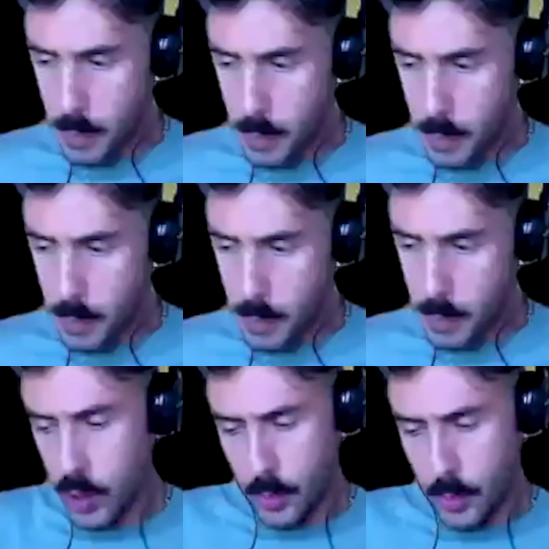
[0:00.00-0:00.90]
of course,
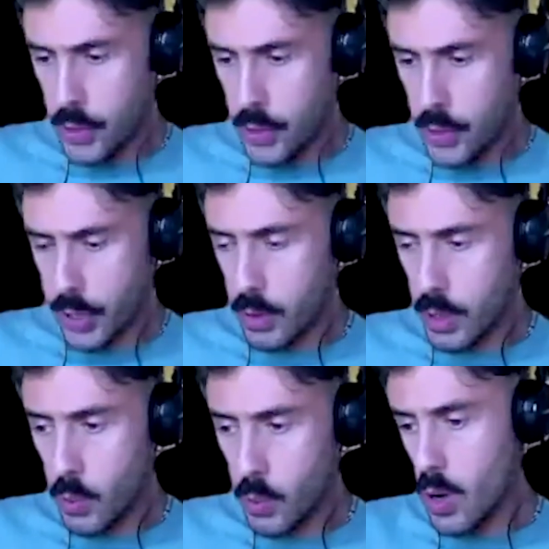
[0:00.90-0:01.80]
what the project
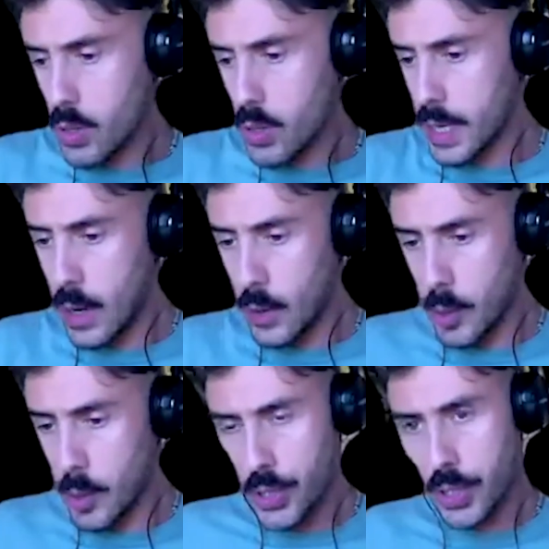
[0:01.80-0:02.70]
was and how the
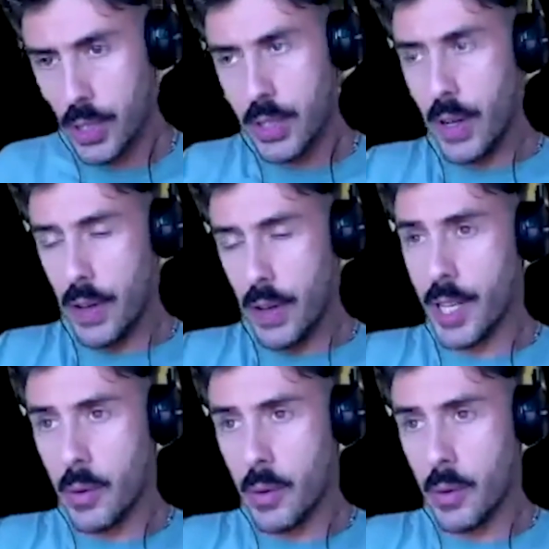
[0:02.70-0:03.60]
project
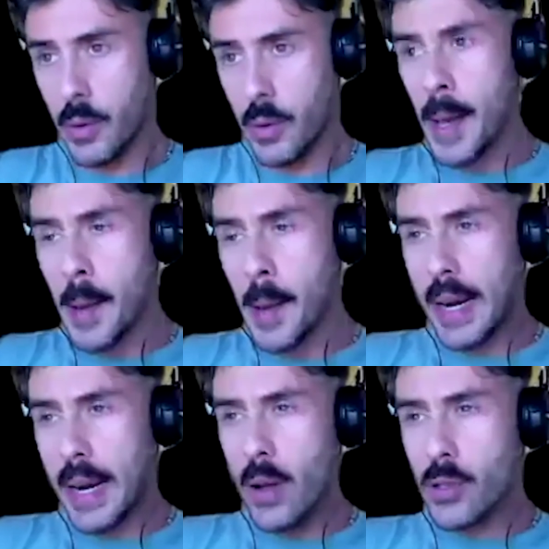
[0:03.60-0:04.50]
generated. But I
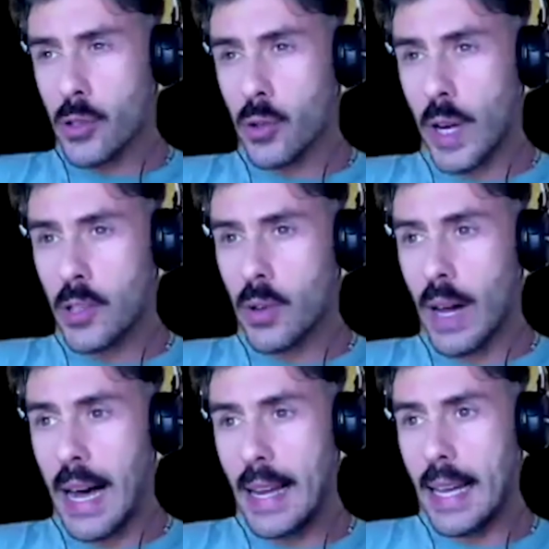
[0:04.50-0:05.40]
also tried to
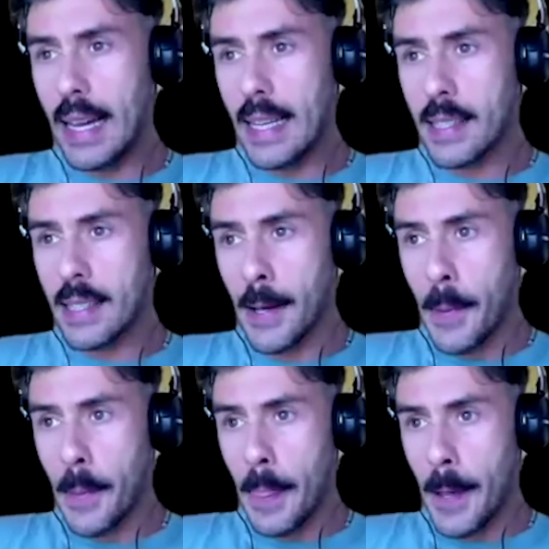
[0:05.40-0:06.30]
highlight
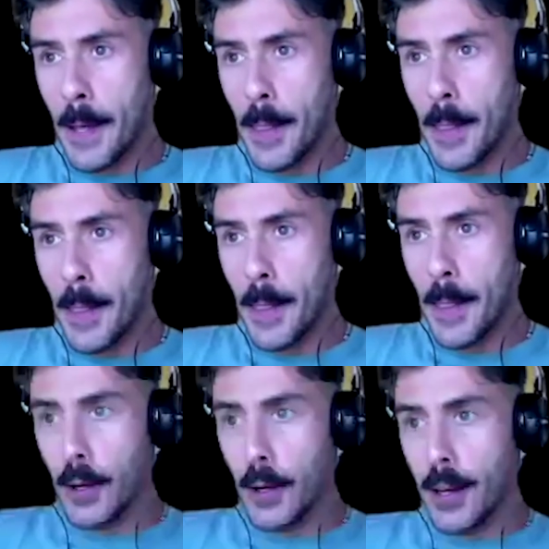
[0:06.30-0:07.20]

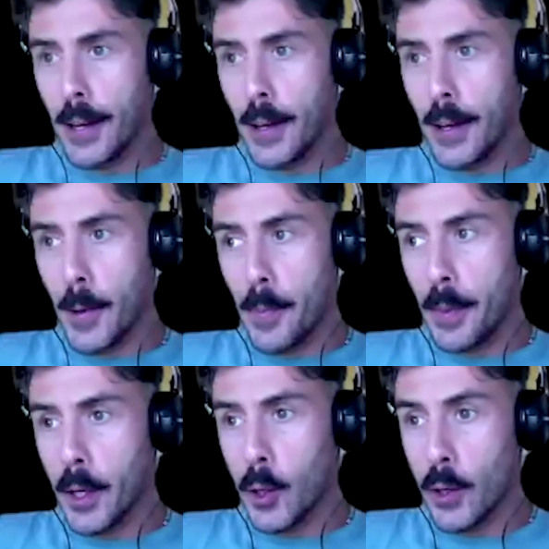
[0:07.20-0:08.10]
the
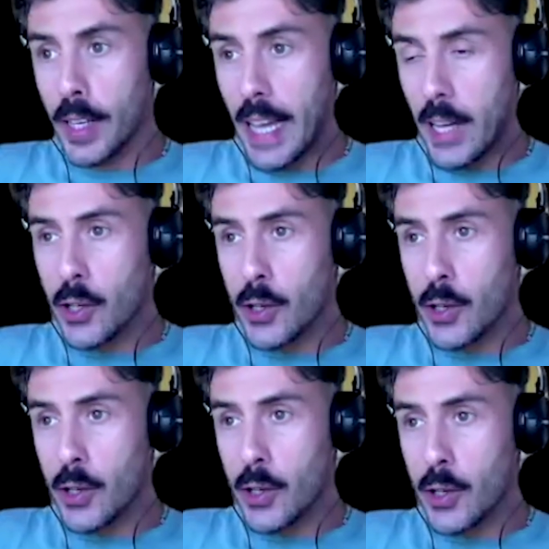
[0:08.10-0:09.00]
connection and the
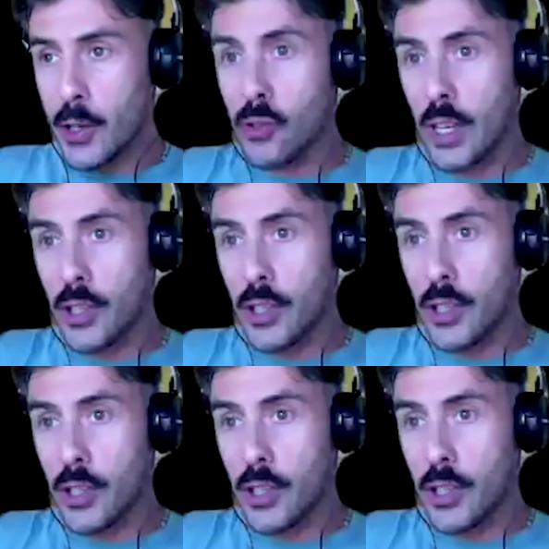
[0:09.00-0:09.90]
construction
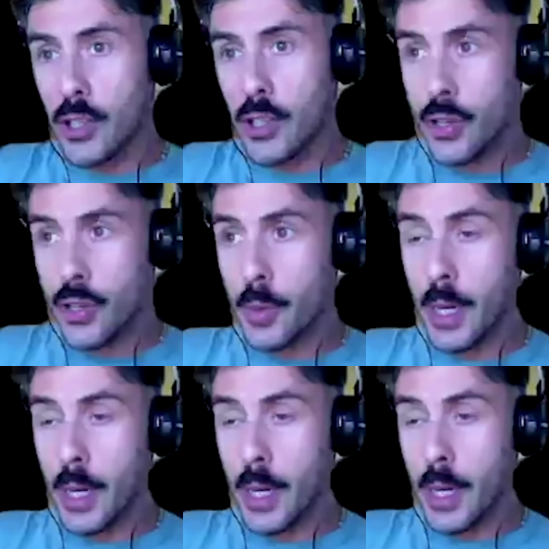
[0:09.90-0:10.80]
in the structure
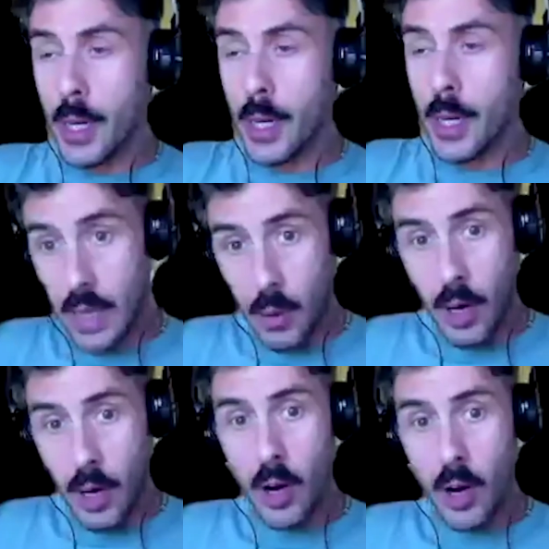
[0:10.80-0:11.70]
between our
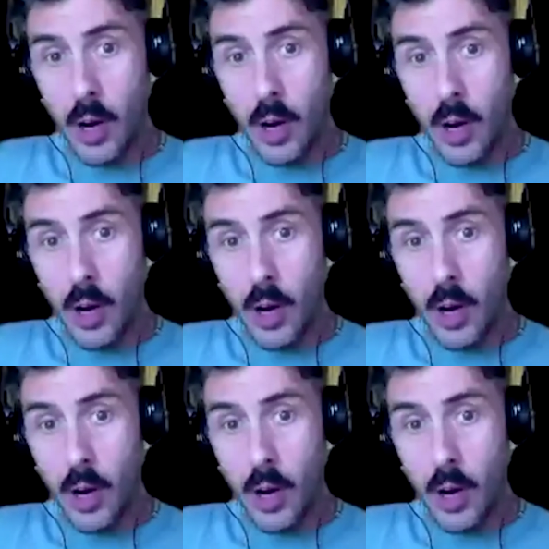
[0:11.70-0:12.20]
company and the